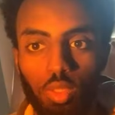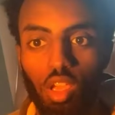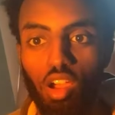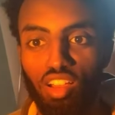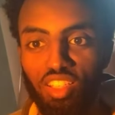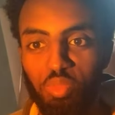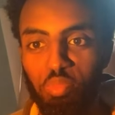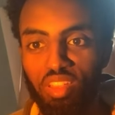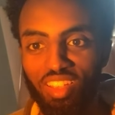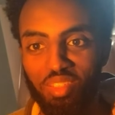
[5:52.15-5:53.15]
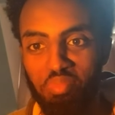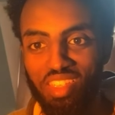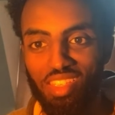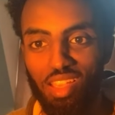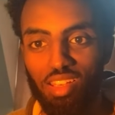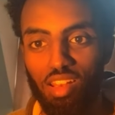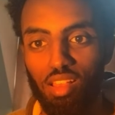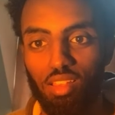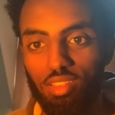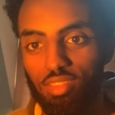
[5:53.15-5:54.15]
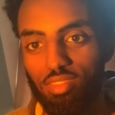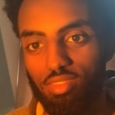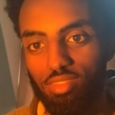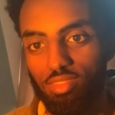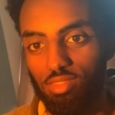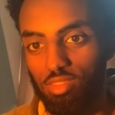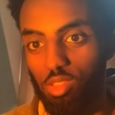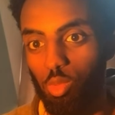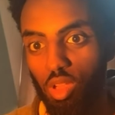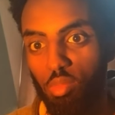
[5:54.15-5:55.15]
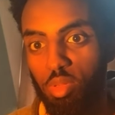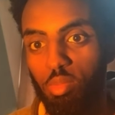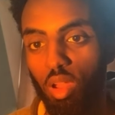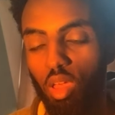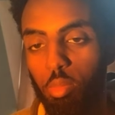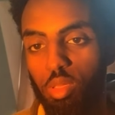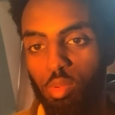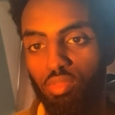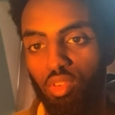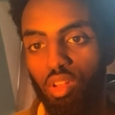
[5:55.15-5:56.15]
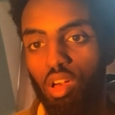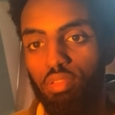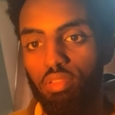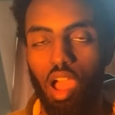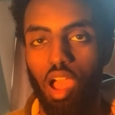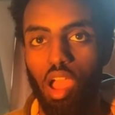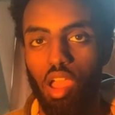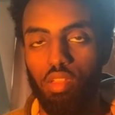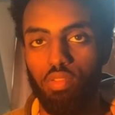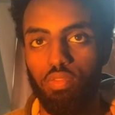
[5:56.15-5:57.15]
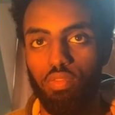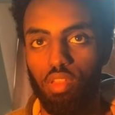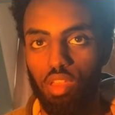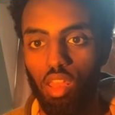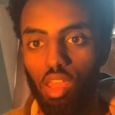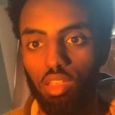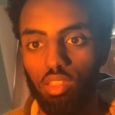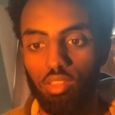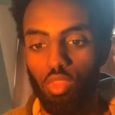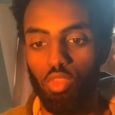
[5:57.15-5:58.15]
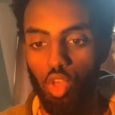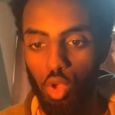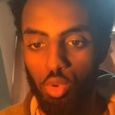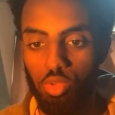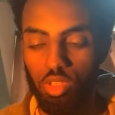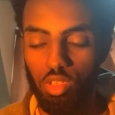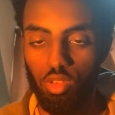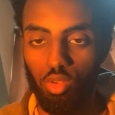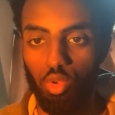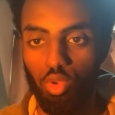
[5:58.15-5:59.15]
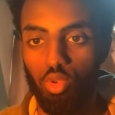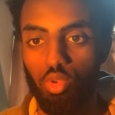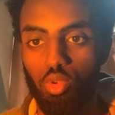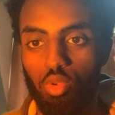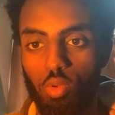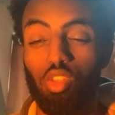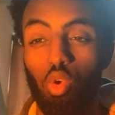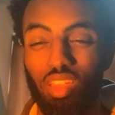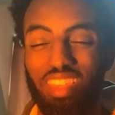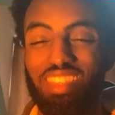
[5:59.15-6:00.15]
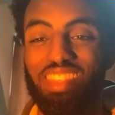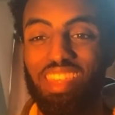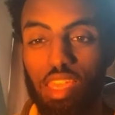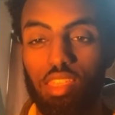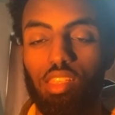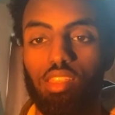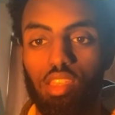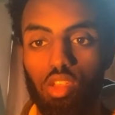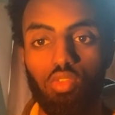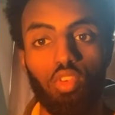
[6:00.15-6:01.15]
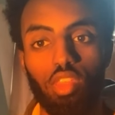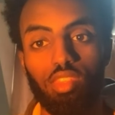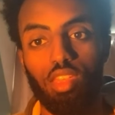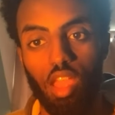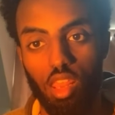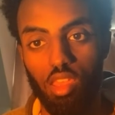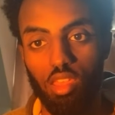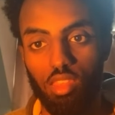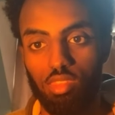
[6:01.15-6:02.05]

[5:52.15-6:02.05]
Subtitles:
But the hardest bit is maintaining it. This is where people a lot of people fall off. I feel like those who took years and years for it to get it.